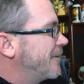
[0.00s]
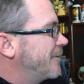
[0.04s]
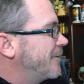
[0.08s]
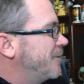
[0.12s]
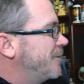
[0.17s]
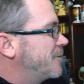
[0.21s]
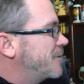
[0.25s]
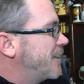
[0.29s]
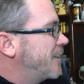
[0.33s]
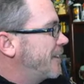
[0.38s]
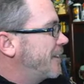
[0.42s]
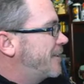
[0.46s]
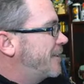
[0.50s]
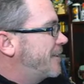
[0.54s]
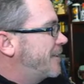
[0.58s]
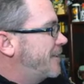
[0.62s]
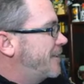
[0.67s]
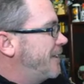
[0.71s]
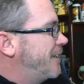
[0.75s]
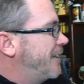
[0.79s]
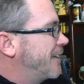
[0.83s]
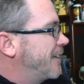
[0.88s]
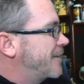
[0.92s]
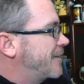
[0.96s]
Nooch got
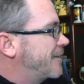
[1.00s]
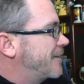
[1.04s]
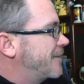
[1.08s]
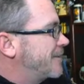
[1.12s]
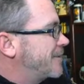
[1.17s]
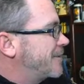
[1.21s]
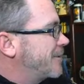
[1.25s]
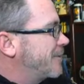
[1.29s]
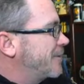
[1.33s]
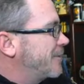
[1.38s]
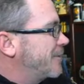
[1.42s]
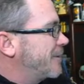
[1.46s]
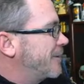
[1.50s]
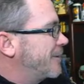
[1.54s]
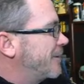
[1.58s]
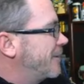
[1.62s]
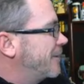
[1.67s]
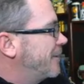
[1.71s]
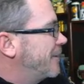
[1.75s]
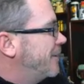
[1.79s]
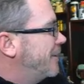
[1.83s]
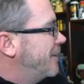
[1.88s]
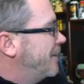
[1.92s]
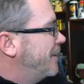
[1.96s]
disconnected. So the,
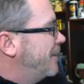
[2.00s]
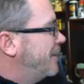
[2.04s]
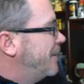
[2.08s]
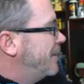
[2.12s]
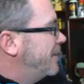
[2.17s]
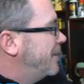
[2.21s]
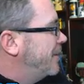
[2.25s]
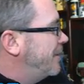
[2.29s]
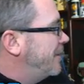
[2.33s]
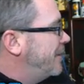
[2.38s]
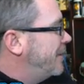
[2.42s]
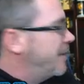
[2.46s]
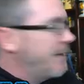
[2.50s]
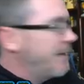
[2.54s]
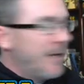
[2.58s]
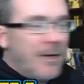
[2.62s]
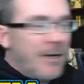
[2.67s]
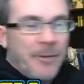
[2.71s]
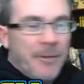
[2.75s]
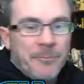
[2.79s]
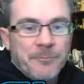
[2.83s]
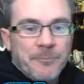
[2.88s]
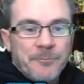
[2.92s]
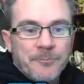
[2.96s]
the
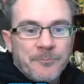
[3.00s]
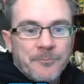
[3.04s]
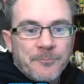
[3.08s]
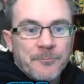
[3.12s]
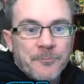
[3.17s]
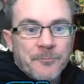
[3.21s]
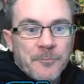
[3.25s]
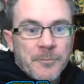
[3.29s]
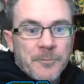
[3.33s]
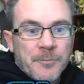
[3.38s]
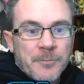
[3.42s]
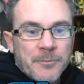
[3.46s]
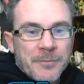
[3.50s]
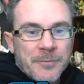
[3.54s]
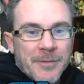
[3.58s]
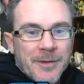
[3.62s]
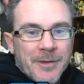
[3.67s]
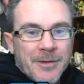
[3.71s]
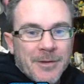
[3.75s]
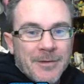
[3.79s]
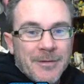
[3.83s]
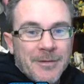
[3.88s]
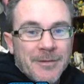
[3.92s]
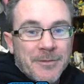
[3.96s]
um,
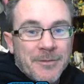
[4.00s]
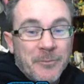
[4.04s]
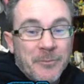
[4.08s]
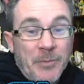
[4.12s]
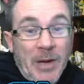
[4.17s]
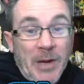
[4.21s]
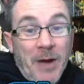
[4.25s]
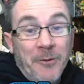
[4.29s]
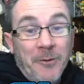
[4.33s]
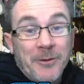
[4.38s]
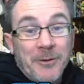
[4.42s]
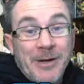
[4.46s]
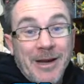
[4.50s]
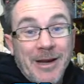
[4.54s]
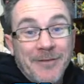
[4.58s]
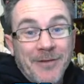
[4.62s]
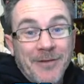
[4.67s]
the power gave